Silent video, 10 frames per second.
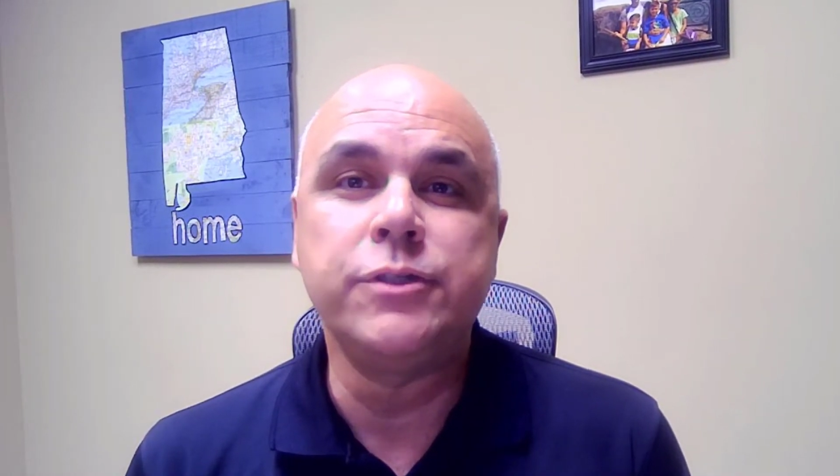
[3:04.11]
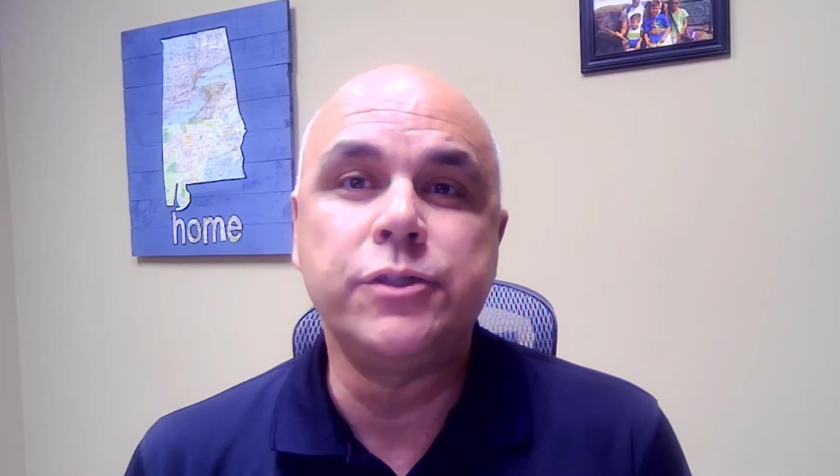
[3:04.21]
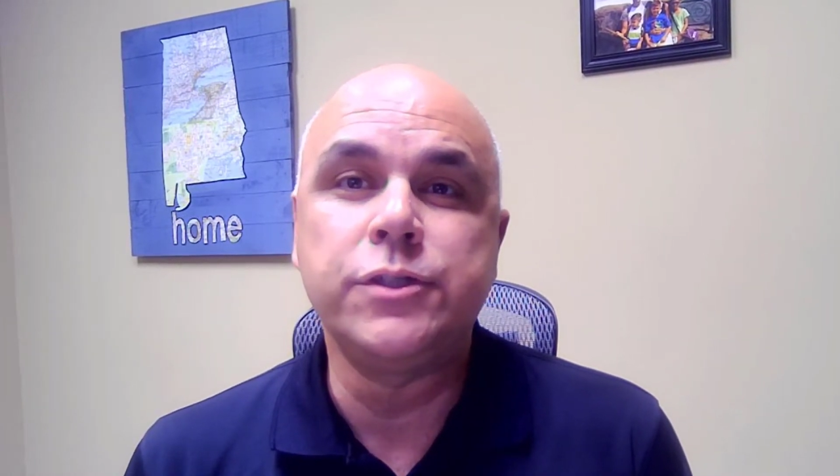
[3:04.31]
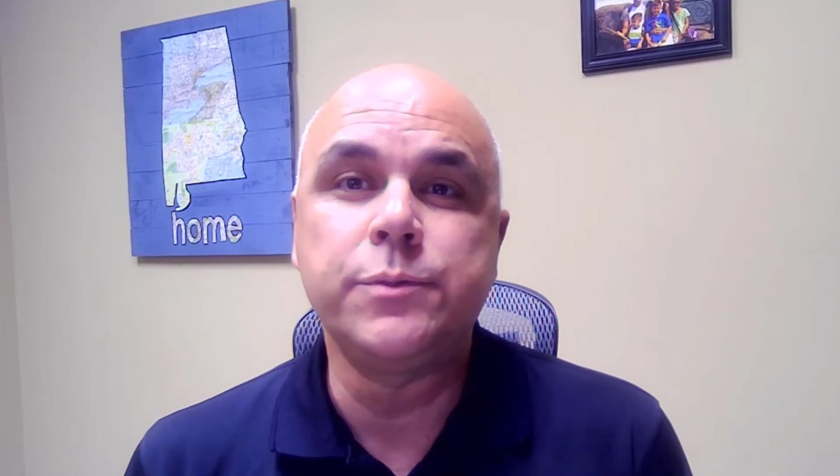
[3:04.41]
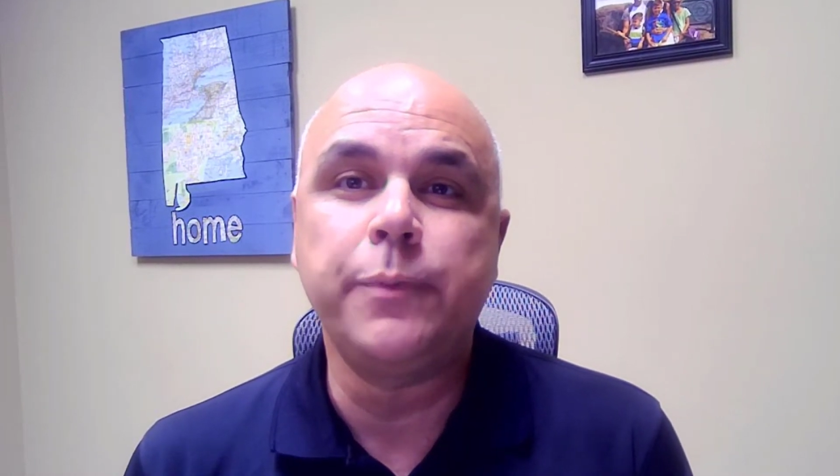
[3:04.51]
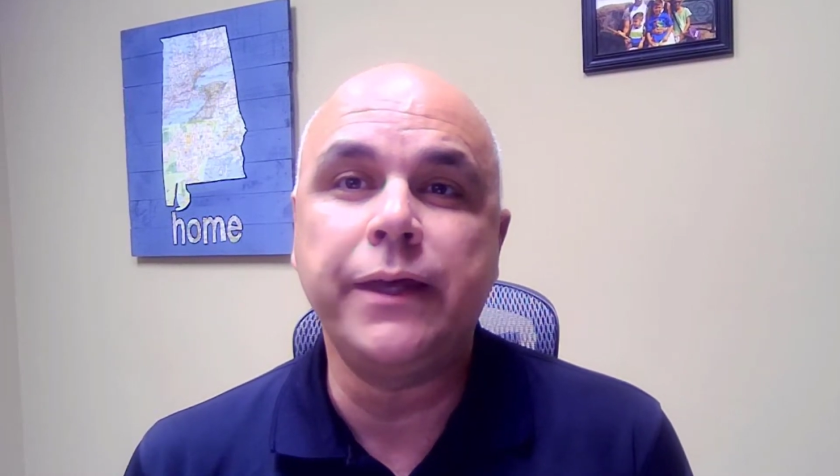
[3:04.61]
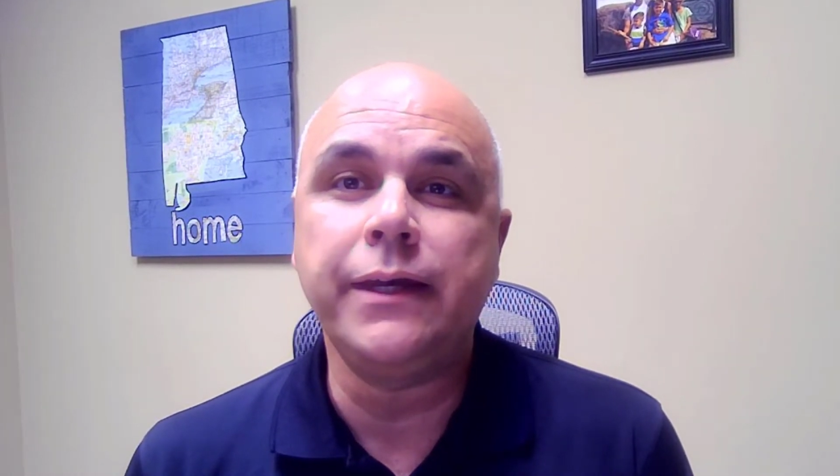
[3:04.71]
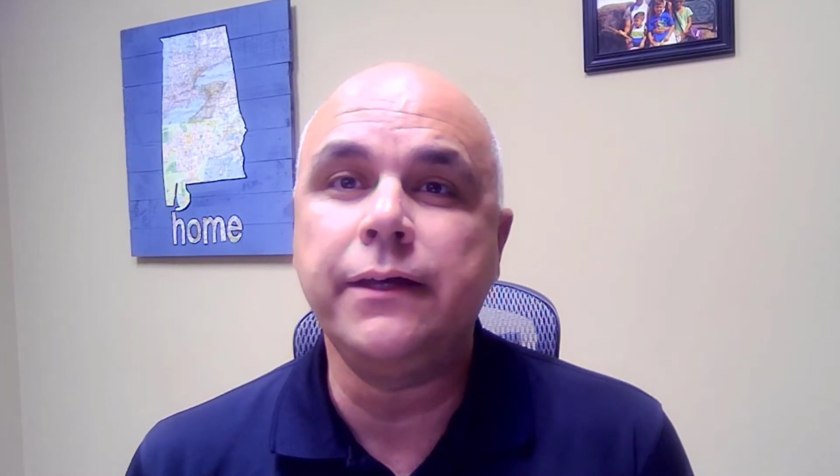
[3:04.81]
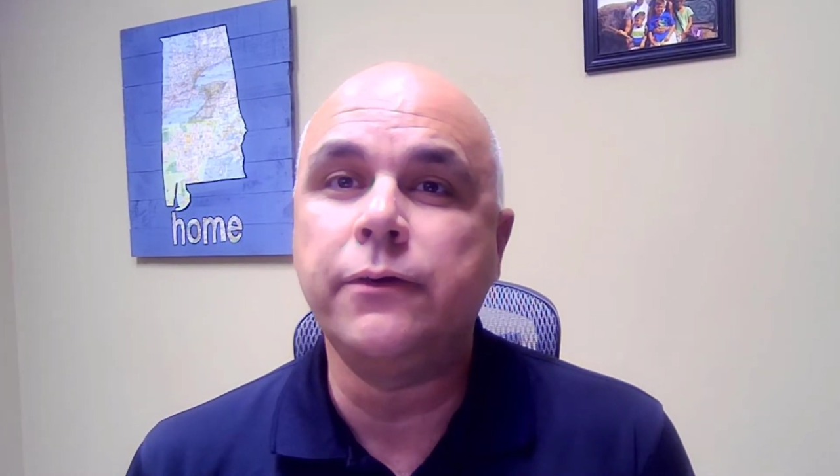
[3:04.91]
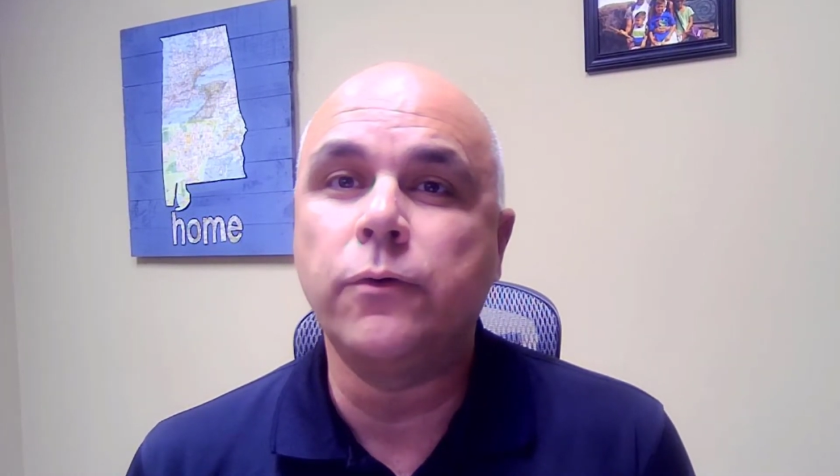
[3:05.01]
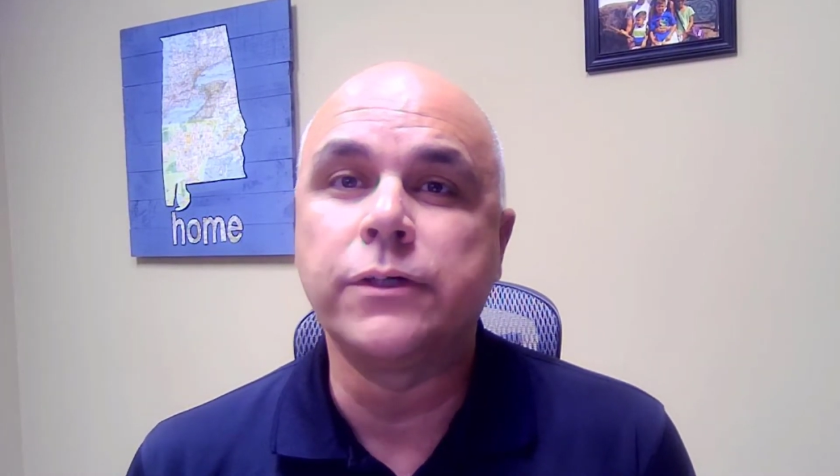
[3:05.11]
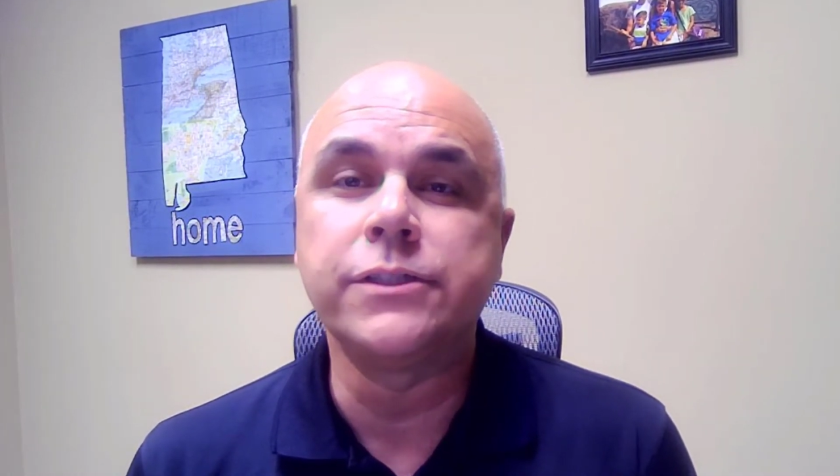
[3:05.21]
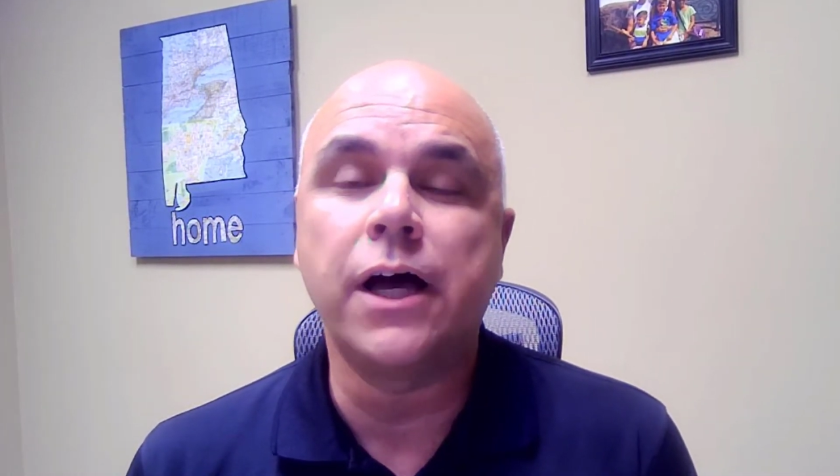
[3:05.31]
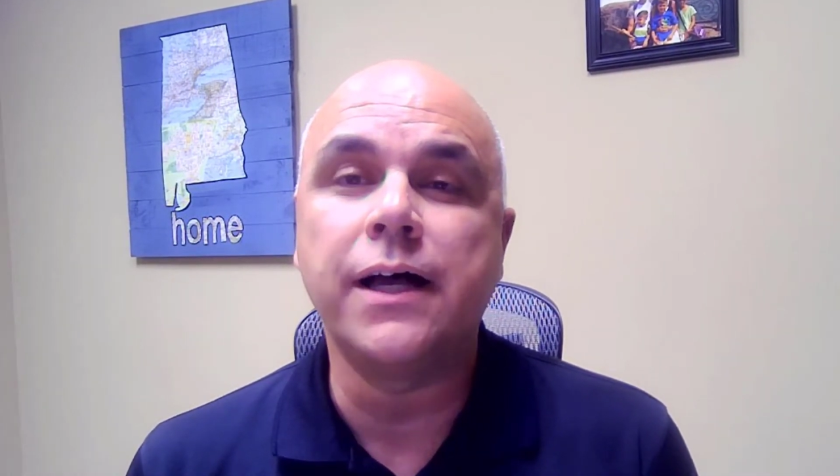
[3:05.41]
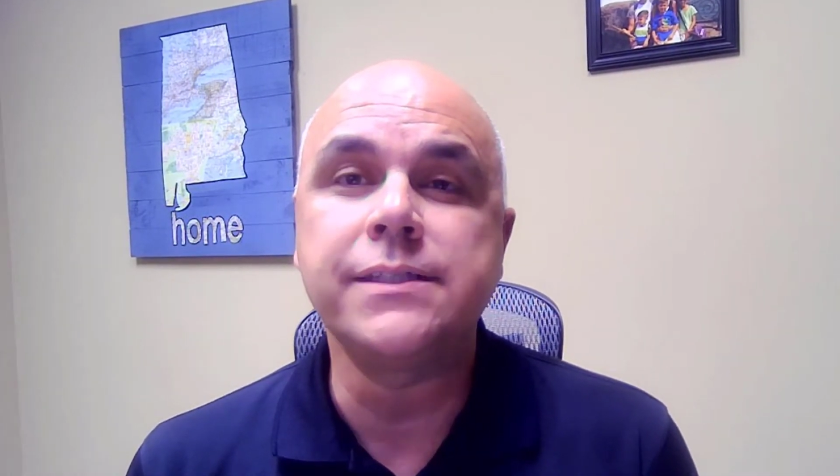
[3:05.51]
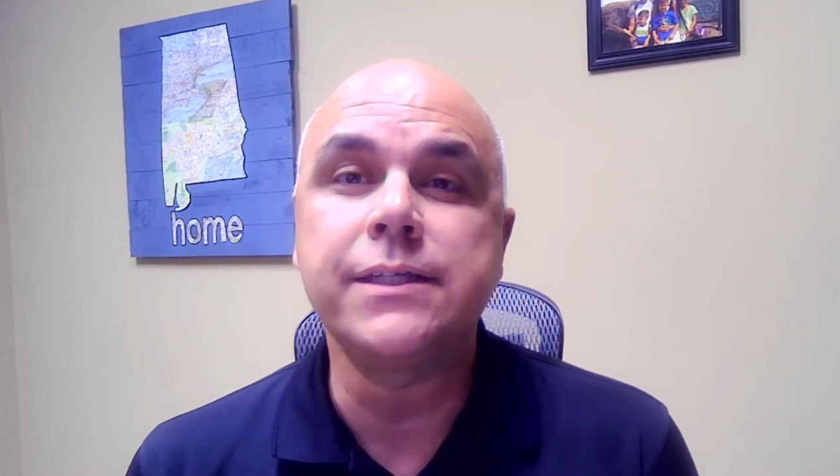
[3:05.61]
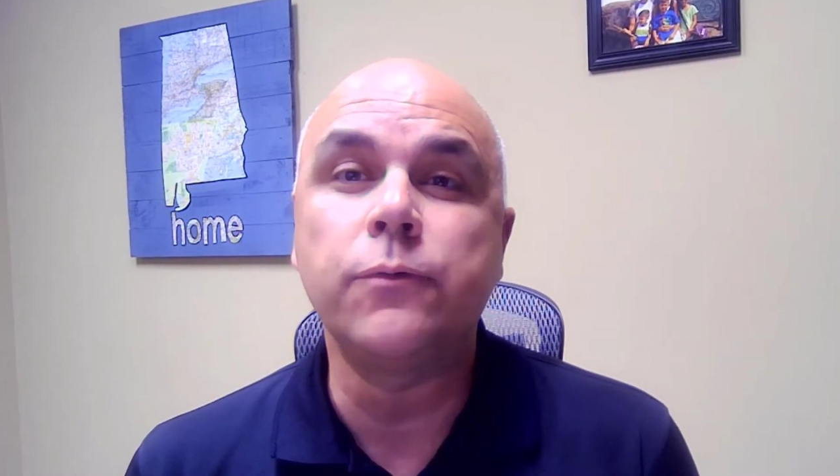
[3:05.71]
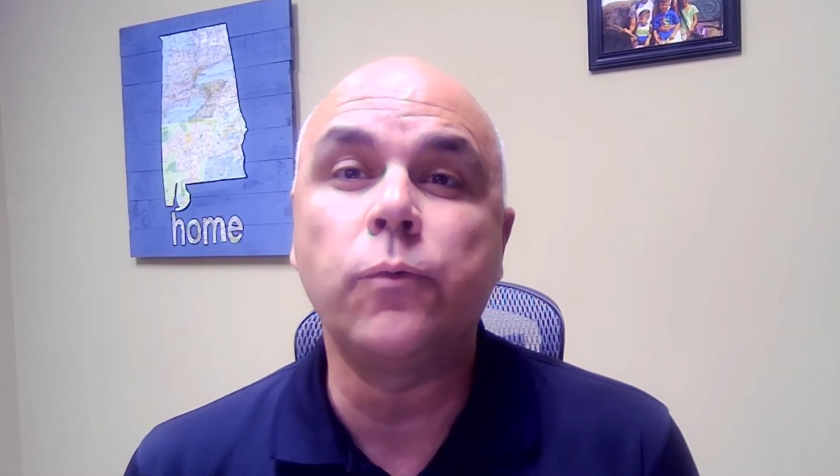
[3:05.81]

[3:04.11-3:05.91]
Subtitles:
you spin it or toss it,